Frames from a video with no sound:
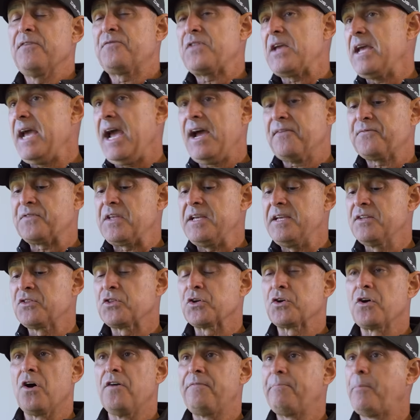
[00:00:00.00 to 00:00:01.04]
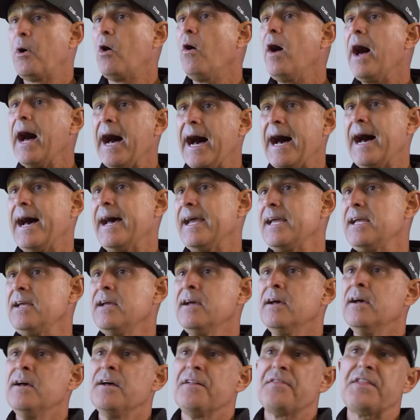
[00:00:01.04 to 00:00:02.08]
If they have to hit the golf ball high,
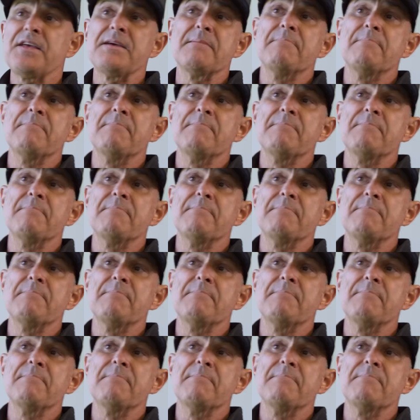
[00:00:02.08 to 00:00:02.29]
they